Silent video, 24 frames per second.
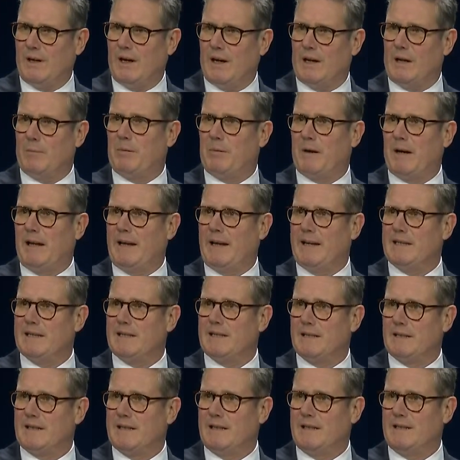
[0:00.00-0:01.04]
and a
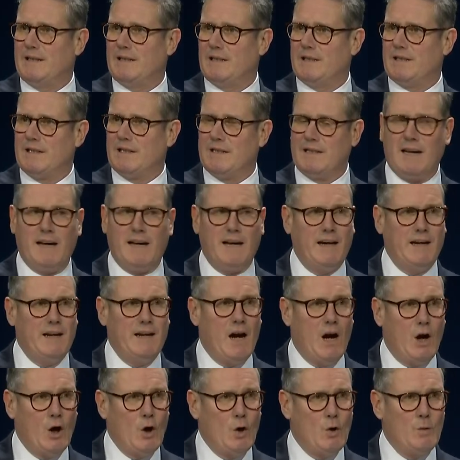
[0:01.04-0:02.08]
place that is
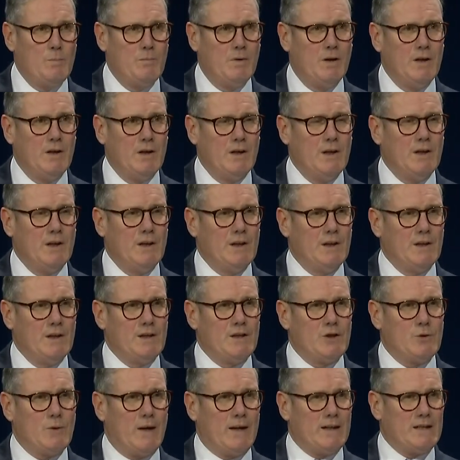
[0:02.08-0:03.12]
today home
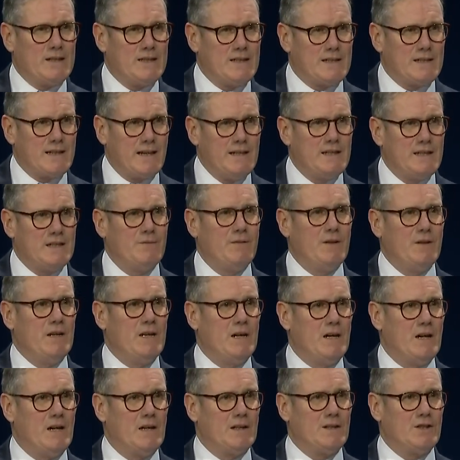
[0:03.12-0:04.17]
to our
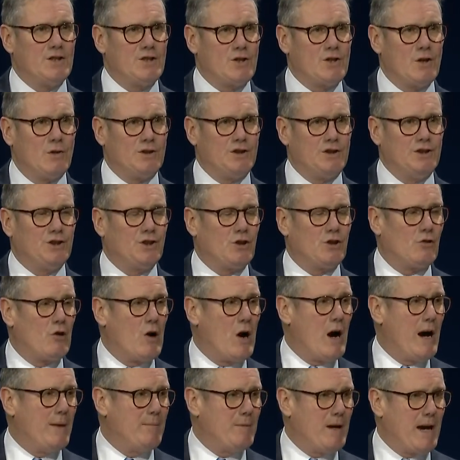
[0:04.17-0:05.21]
state-of-the-art Scottish
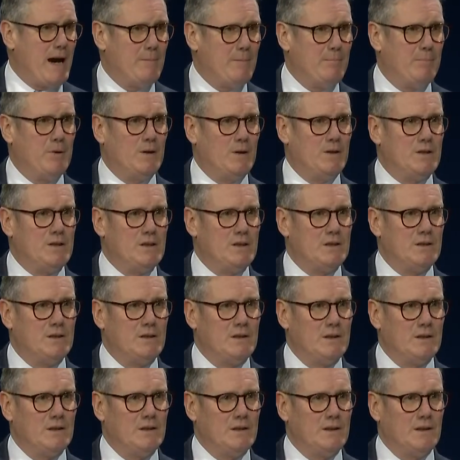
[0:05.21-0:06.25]
crime campus
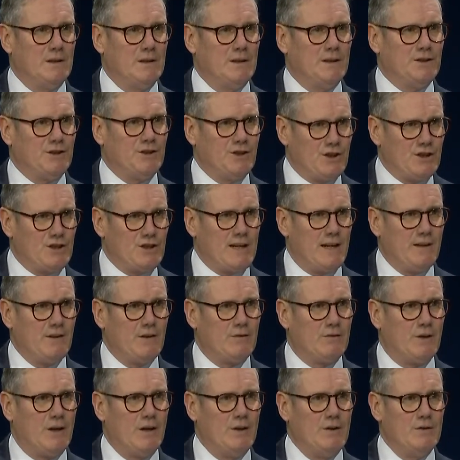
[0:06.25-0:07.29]
just down
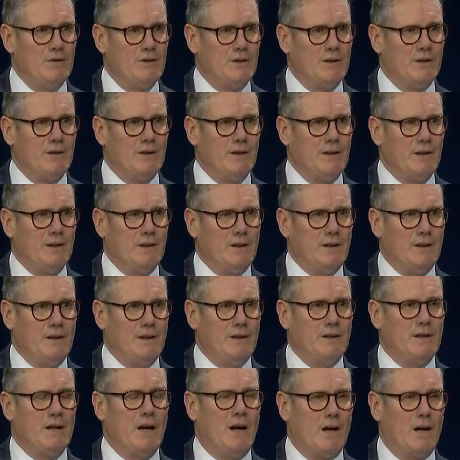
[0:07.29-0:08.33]
the road
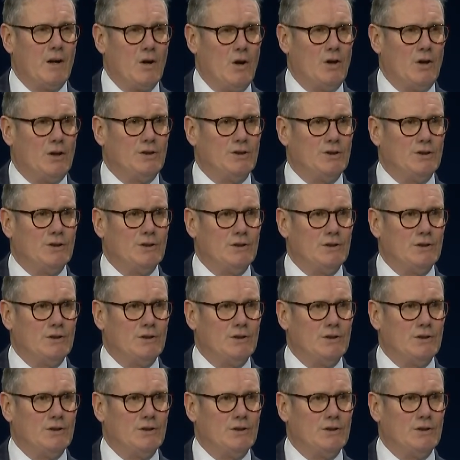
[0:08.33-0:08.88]
in Garcosh.